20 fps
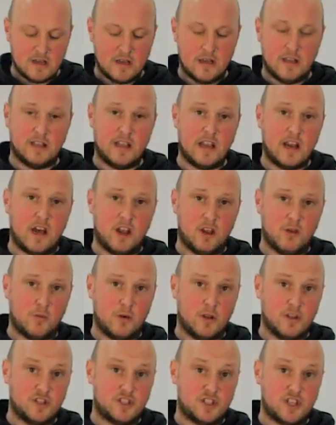and then other
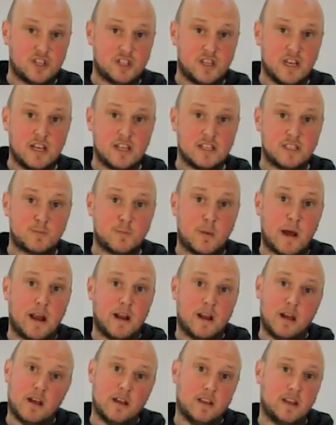ones just need a
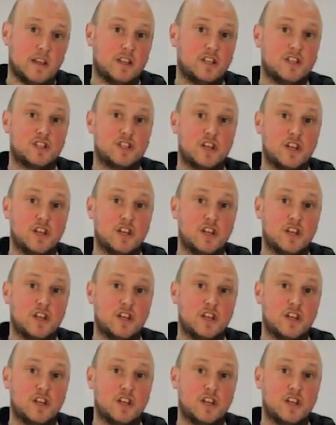spanner and they just